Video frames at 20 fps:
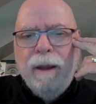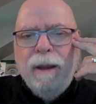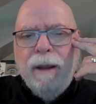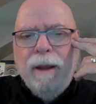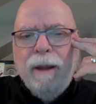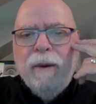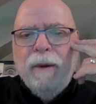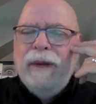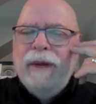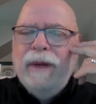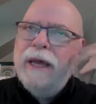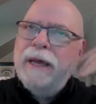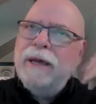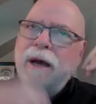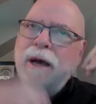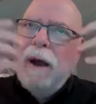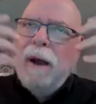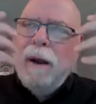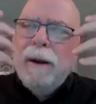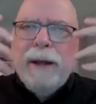We get
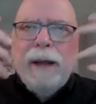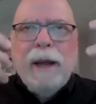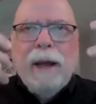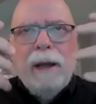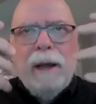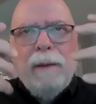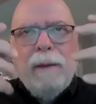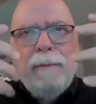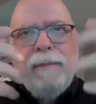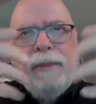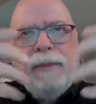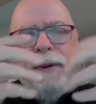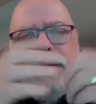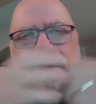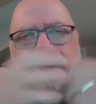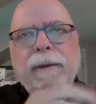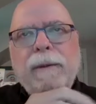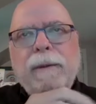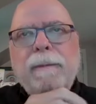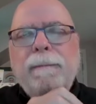caught up
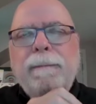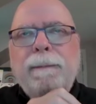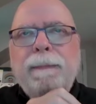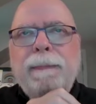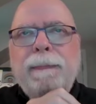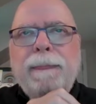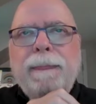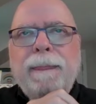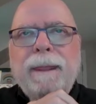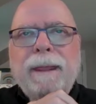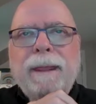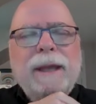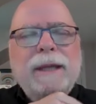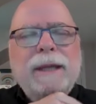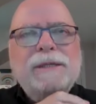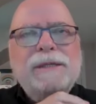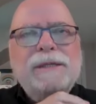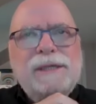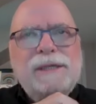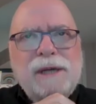
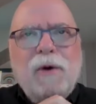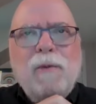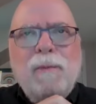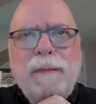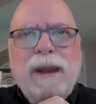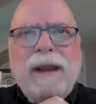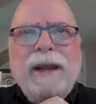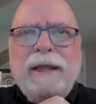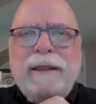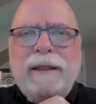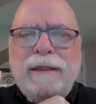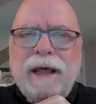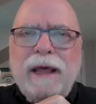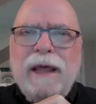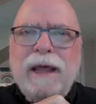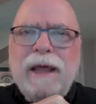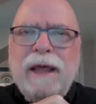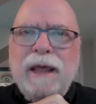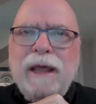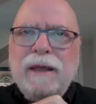in so many
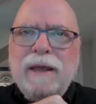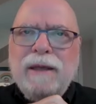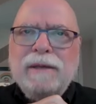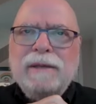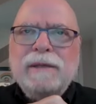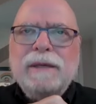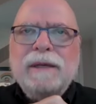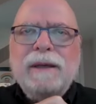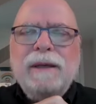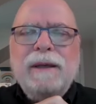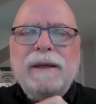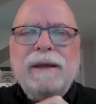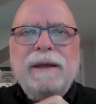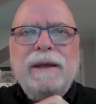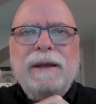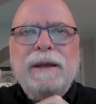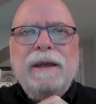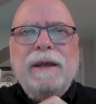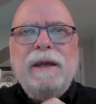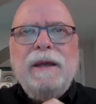things.
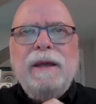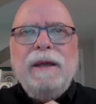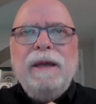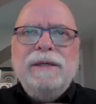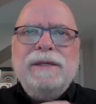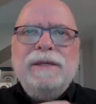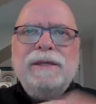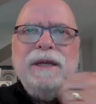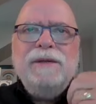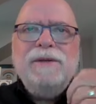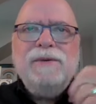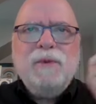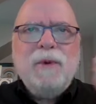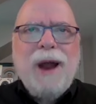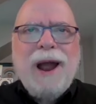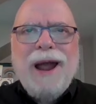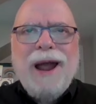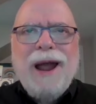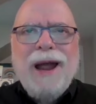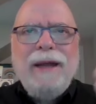Is this
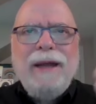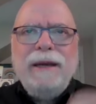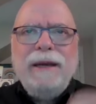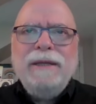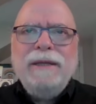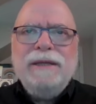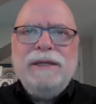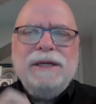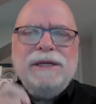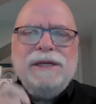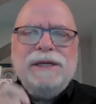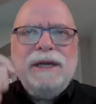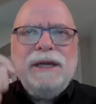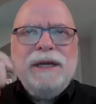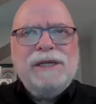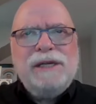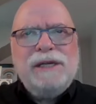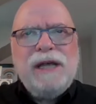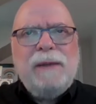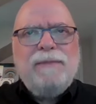right? Is this
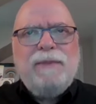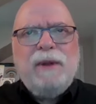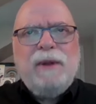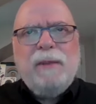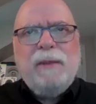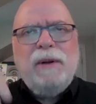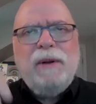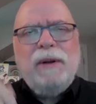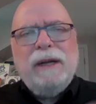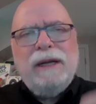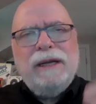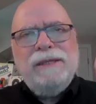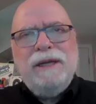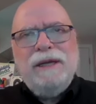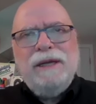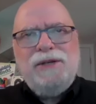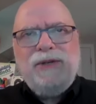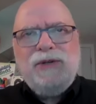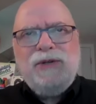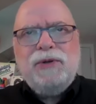acceptable? Is
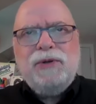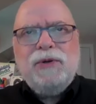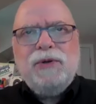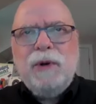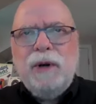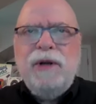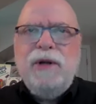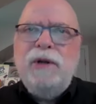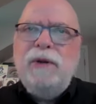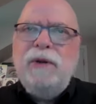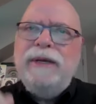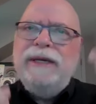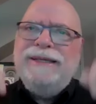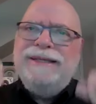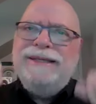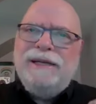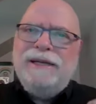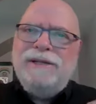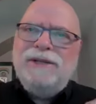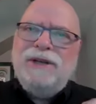this true? Is
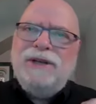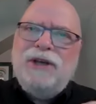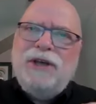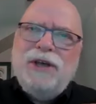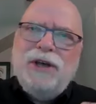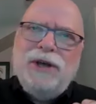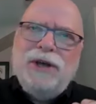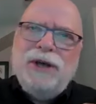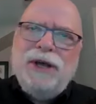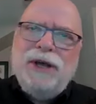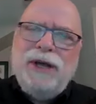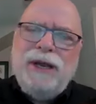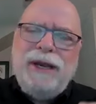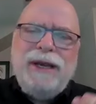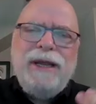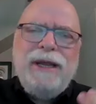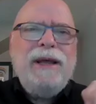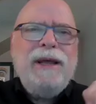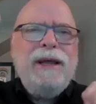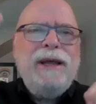this
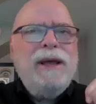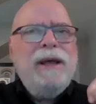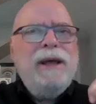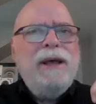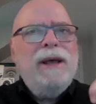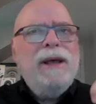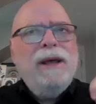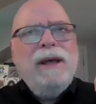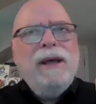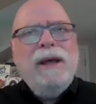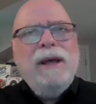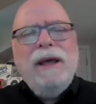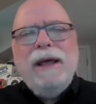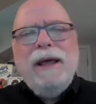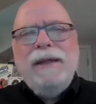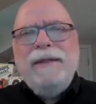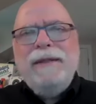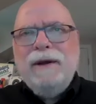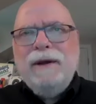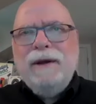good?
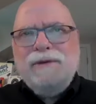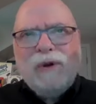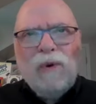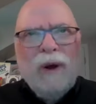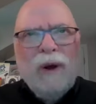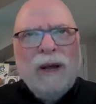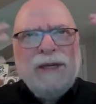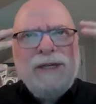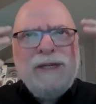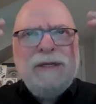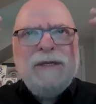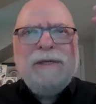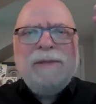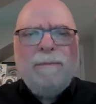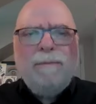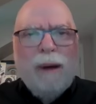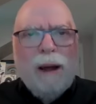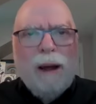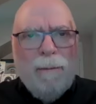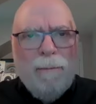And those questions
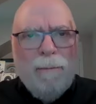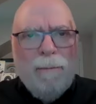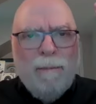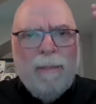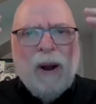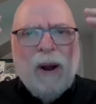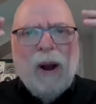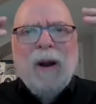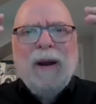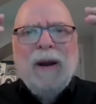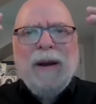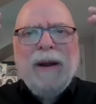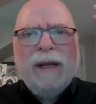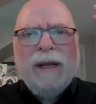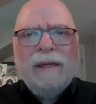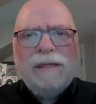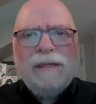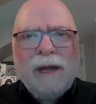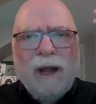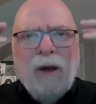bombard
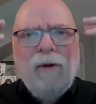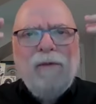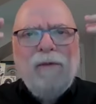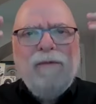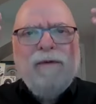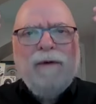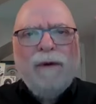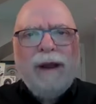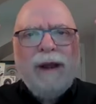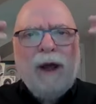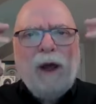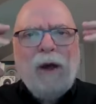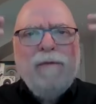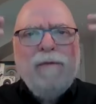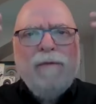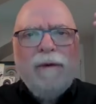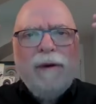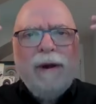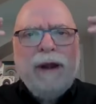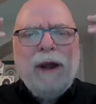us over and
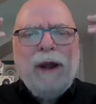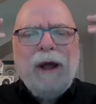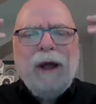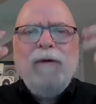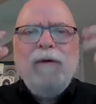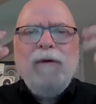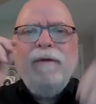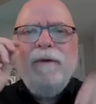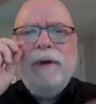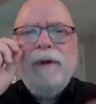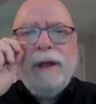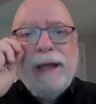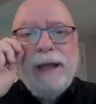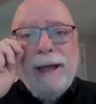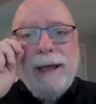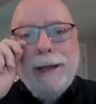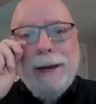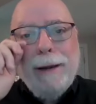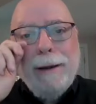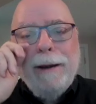over and over
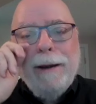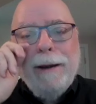again.